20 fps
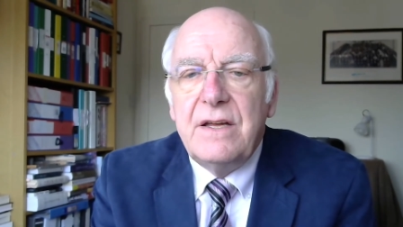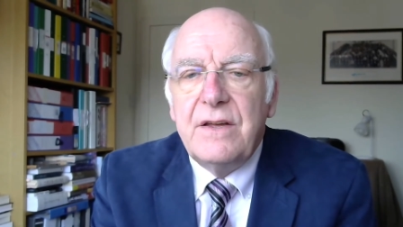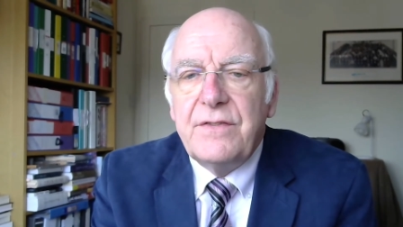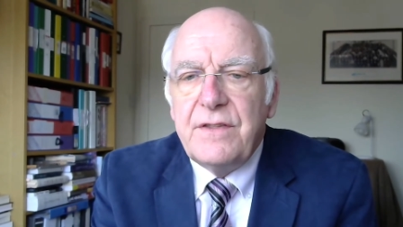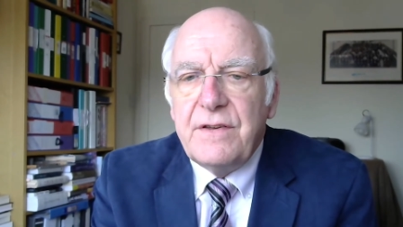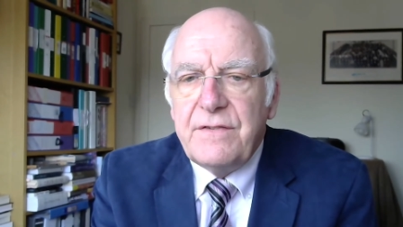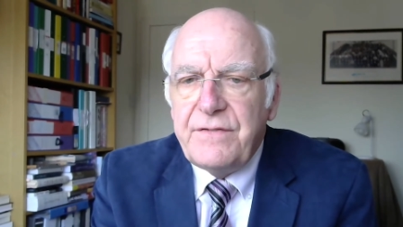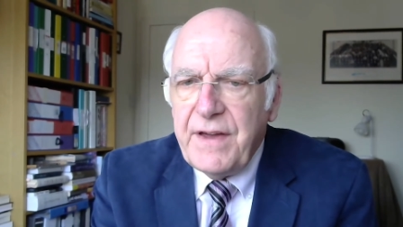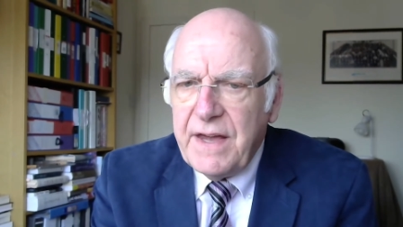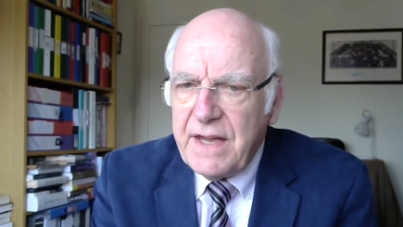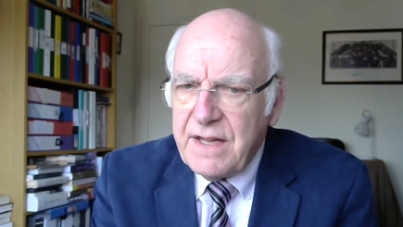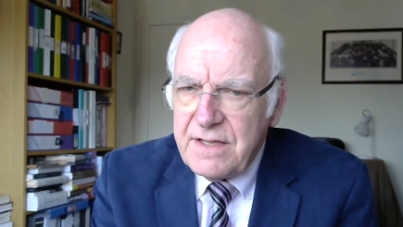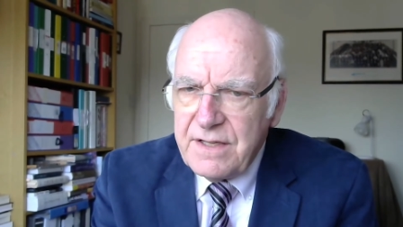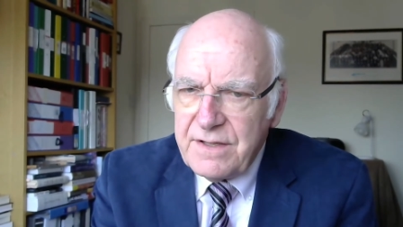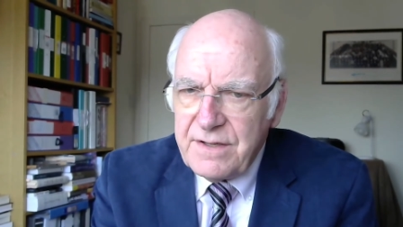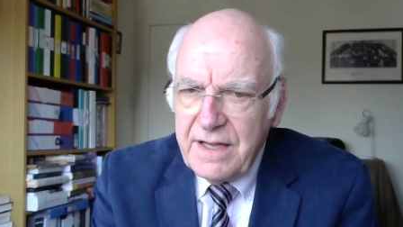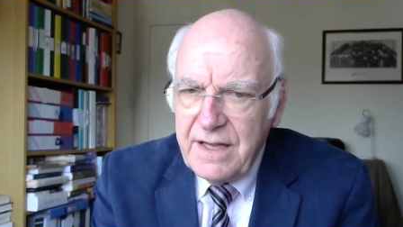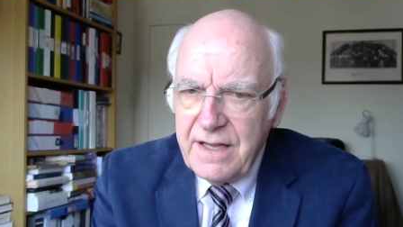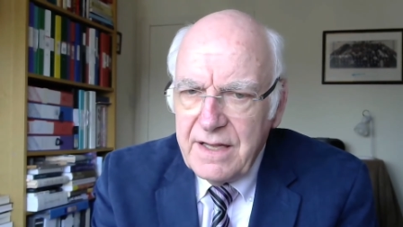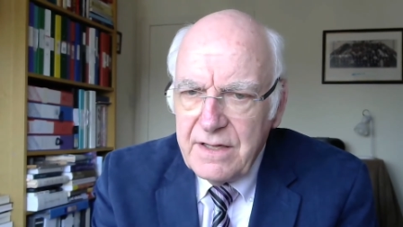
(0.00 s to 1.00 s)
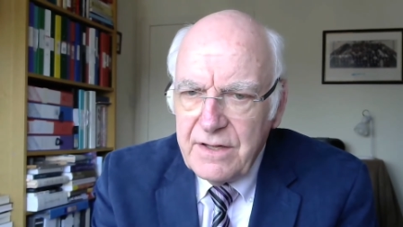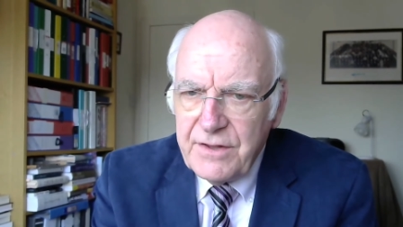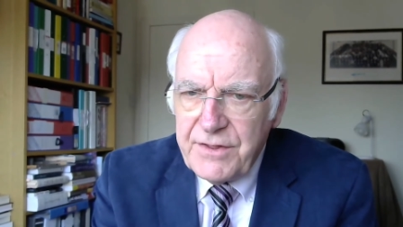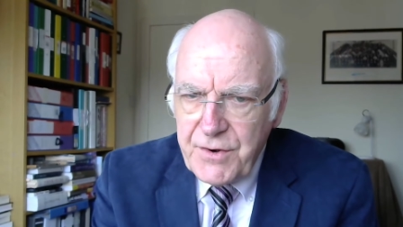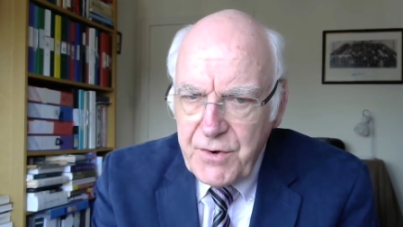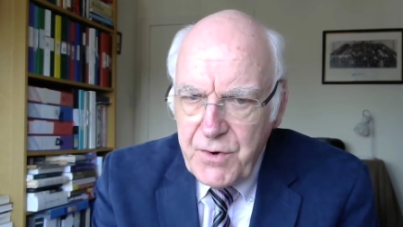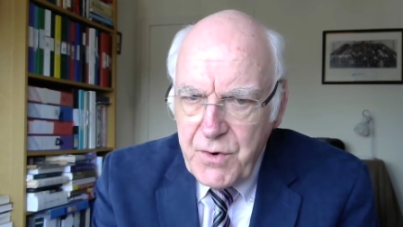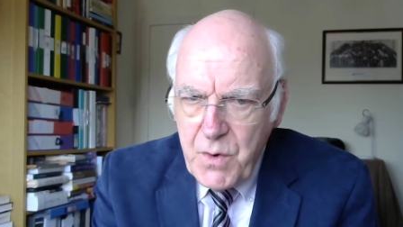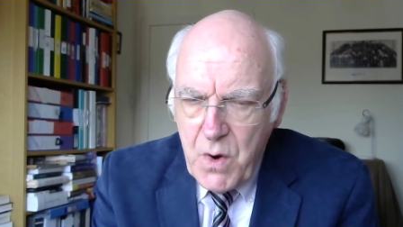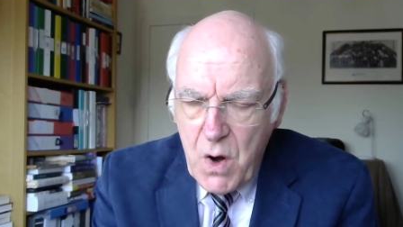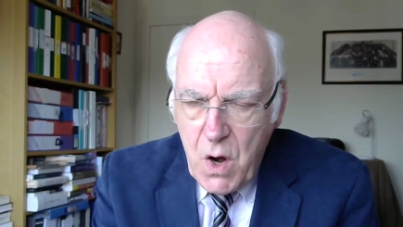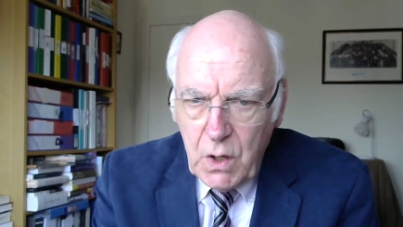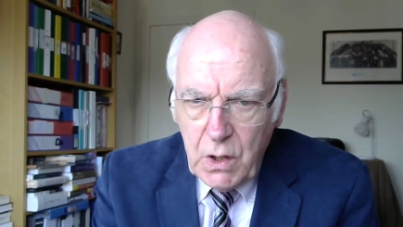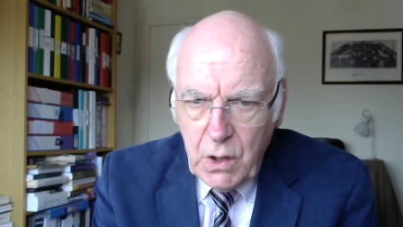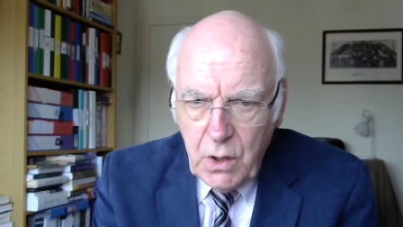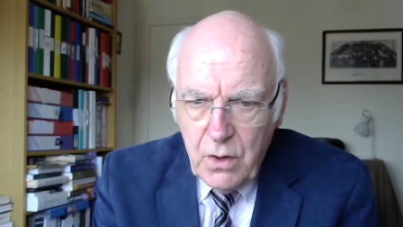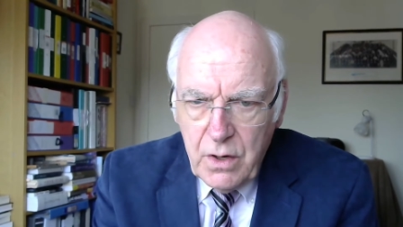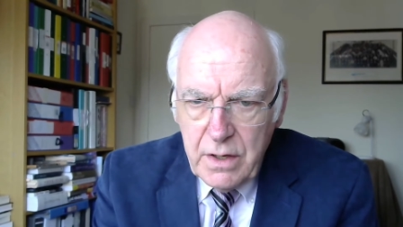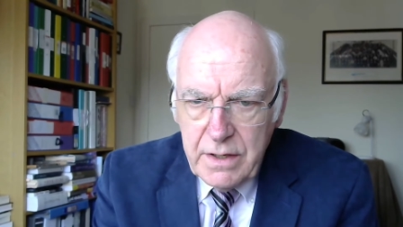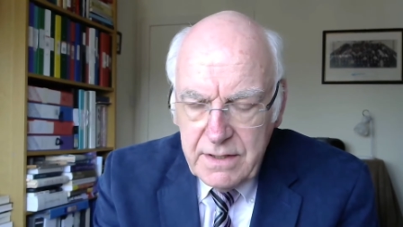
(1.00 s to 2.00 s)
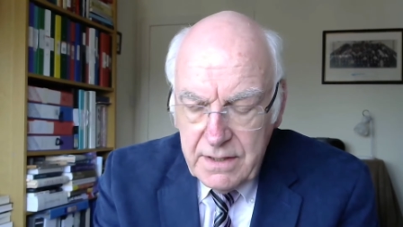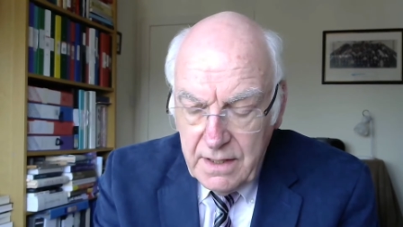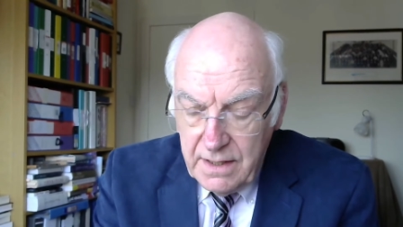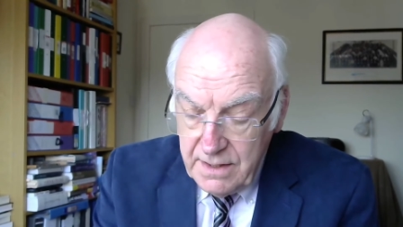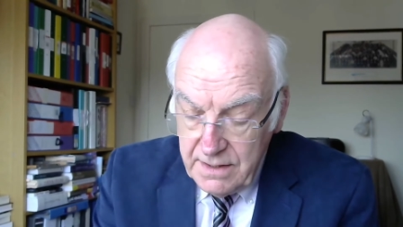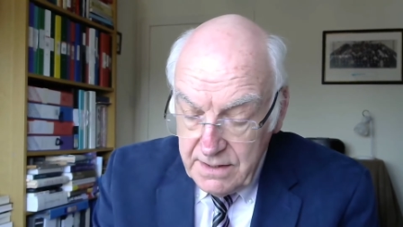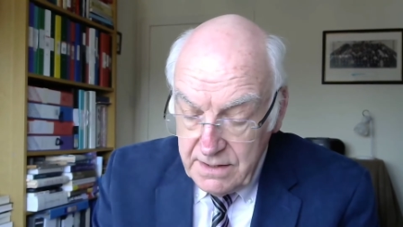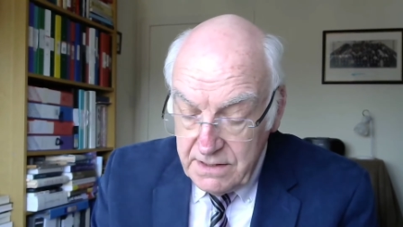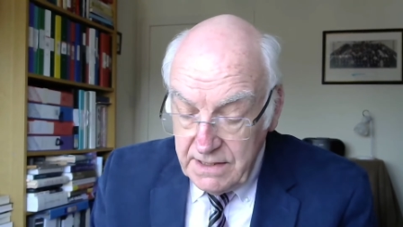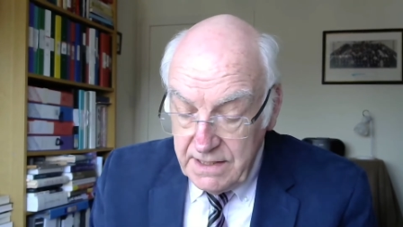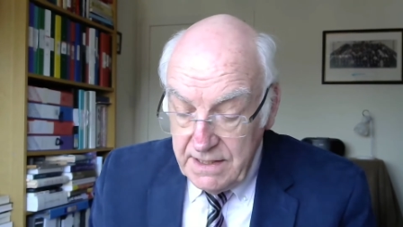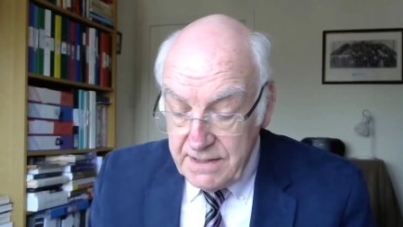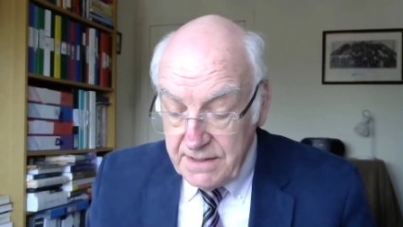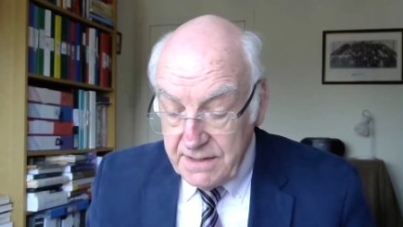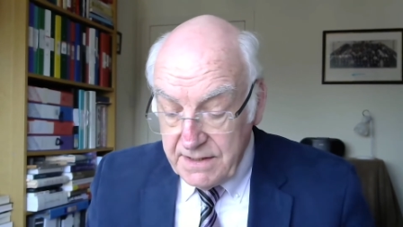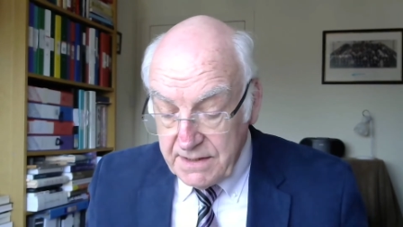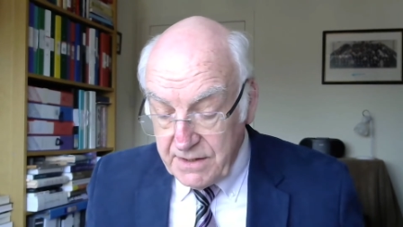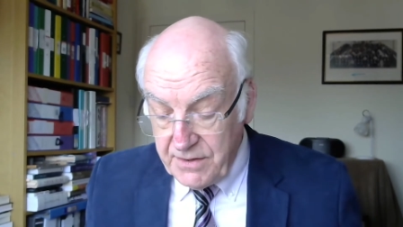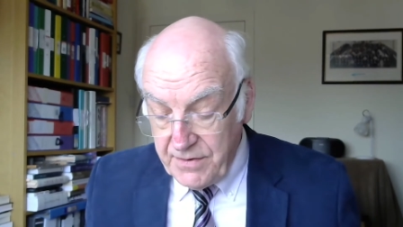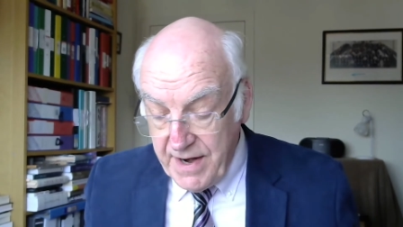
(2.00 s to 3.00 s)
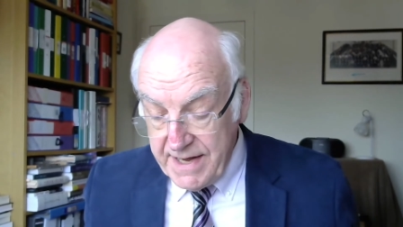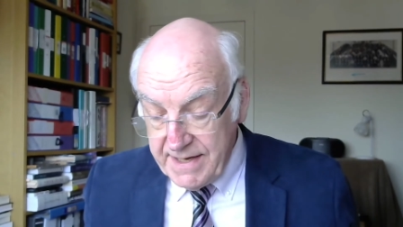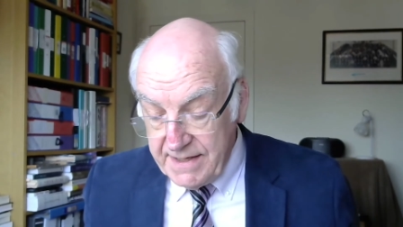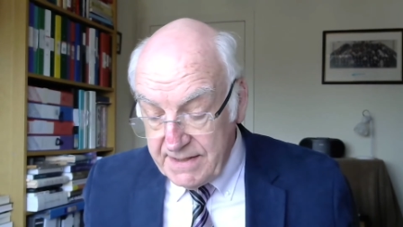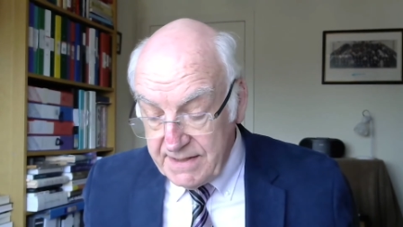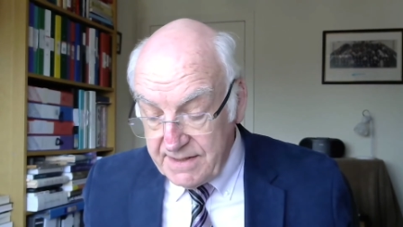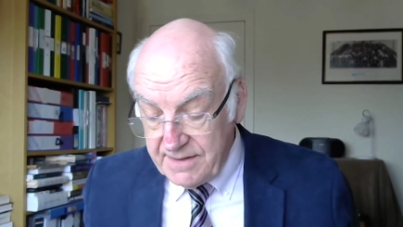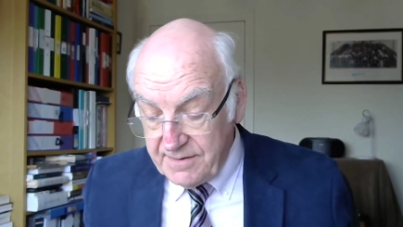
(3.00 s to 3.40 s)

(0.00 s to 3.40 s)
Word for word: the victory through our Lord Jesus Christ.